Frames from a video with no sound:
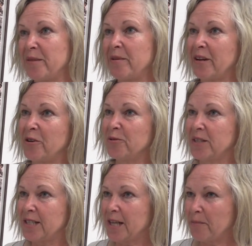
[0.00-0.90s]
I mean, I call
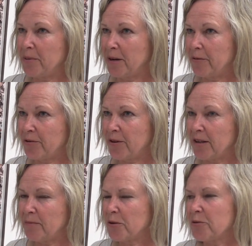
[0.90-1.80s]
this Company of
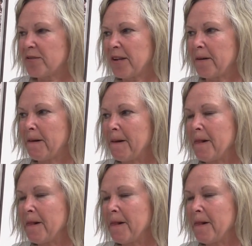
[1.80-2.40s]
Trees, but also